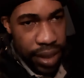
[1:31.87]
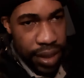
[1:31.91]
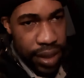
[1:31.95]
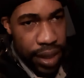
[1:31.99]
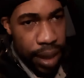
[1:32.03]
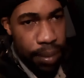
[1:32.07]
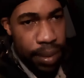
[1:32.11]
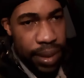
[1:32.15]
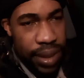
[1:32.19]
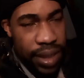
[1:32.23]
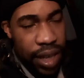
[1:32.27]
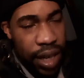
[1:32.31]

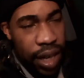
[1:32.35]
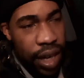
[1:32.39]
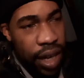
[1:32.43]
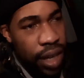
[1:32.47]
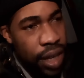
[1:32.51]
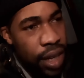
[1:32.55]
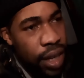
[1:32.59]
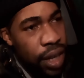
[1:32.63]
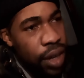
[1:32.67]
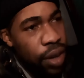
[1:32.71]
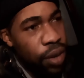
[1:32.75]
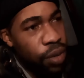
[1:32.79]
Zapata
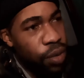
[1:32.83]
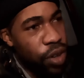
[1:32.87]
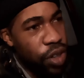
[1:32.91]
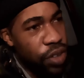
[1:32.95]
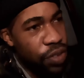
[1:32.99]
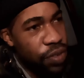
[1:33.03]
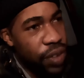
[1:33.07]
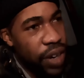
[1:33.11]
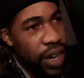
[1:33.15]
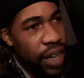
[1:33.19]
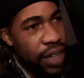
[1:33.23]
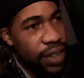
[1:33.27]

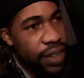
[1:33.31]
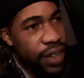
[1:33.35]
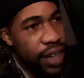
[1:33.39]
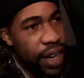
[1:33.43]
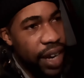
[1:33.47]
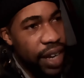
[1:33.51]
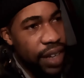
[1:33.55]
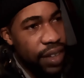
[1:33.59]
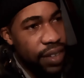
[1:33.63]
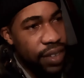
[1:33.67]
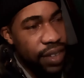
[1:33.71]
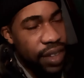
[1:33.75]
was
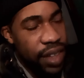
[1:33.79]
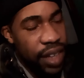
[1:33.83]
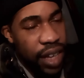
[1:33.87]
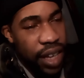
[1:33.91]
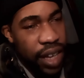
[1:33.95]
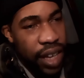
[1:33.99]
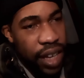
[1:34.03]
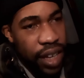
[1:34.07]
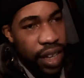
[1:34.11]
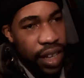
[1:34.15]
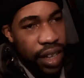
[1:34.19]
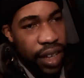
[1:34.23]

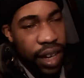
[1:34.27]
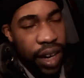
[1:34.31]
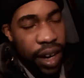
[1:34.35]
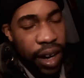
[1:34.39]
fantastic.